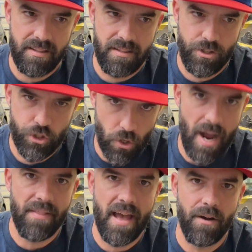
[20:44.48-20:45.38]

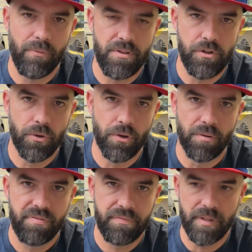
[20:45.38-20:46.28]
Try that with your
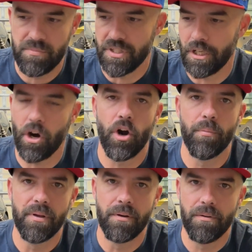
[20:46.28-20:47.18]
flimsy
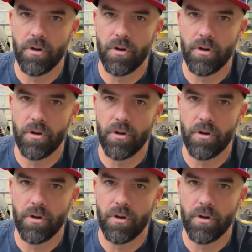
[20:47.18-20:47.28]
carbon